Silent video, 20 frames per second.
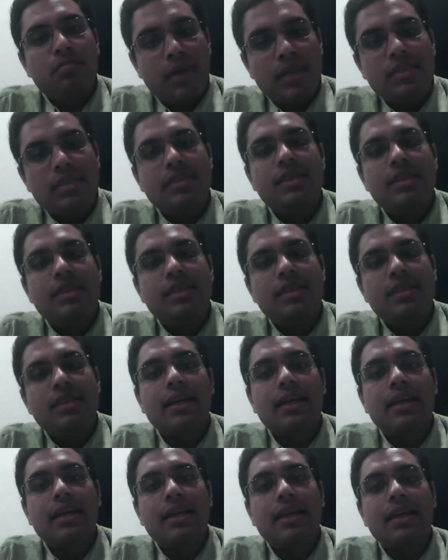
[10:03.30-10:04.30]
must
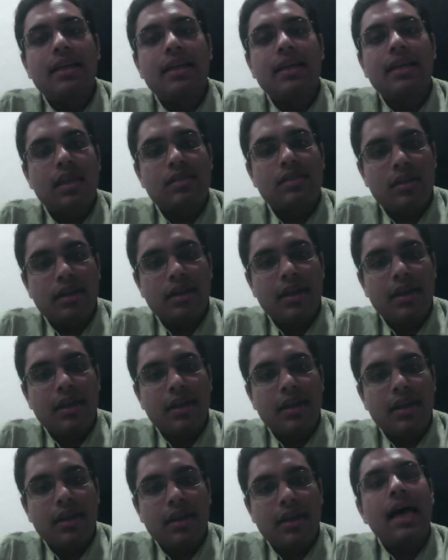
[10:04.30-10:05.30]
recognize same-sex
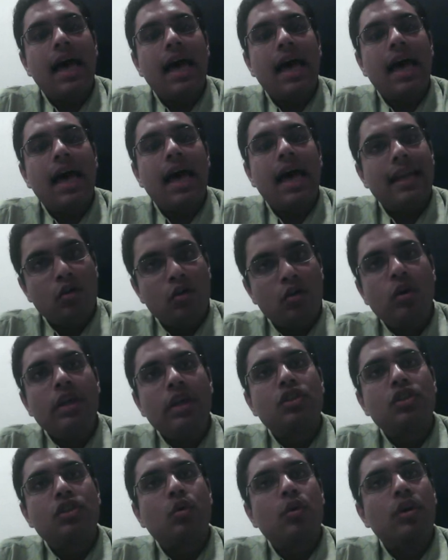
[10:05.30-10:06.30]
rights, and in doing
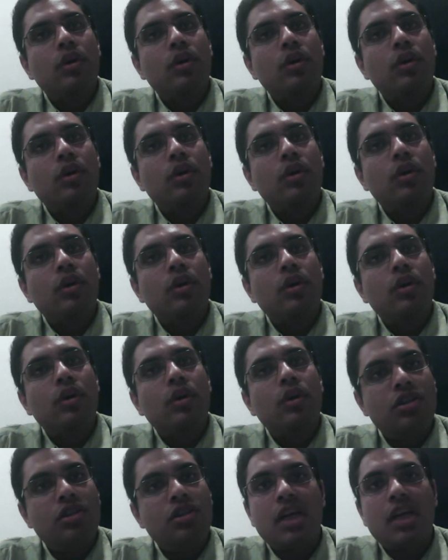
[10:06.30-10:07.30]
so, it relied
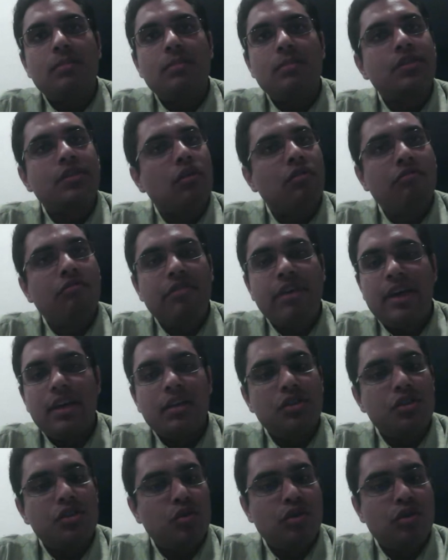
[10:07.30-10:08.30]
on judgments from
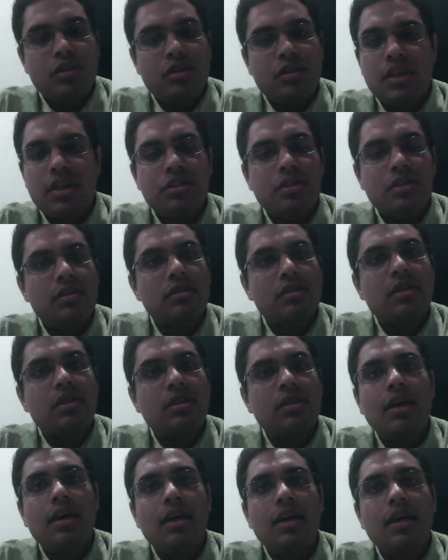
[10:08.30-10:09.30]
various jurisdictions,
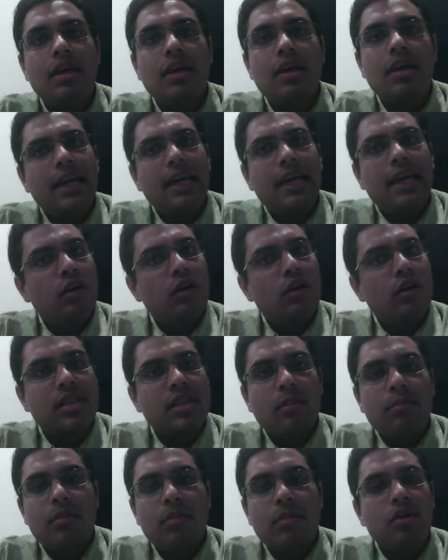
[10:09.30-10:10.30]
including, for
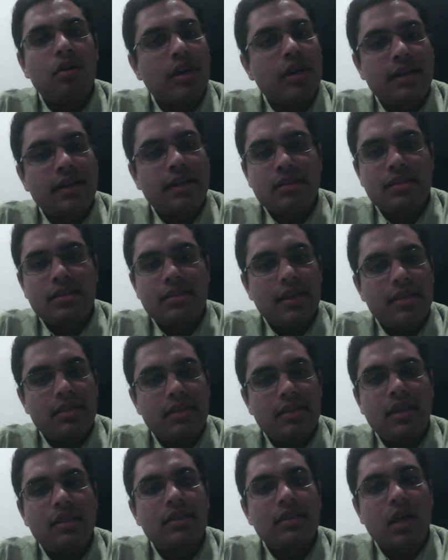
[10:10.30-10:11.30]
example, the United
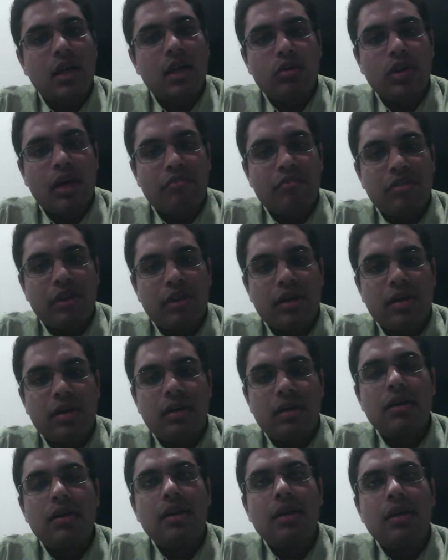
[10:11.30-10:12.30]
States and South Africa.
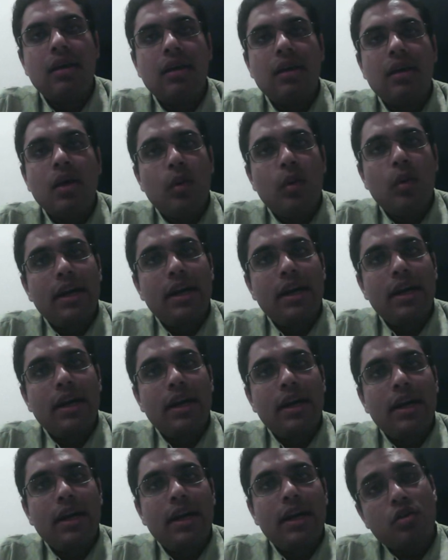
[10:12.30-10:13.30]
When it
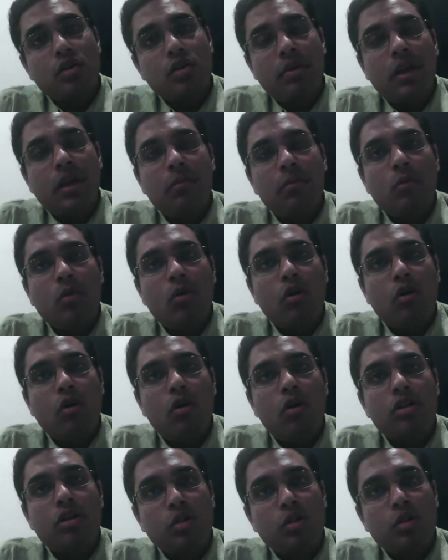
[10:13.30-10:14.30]
went to the Supreme
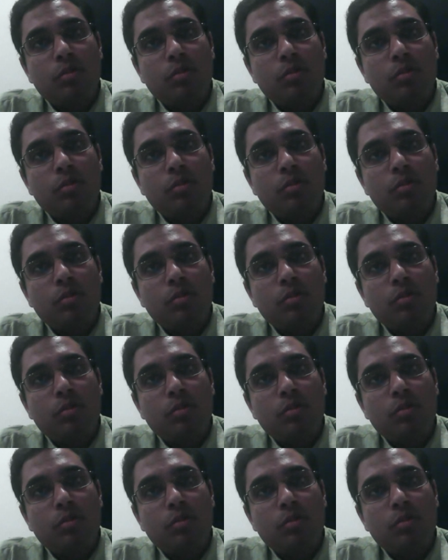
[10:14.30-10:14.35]
Court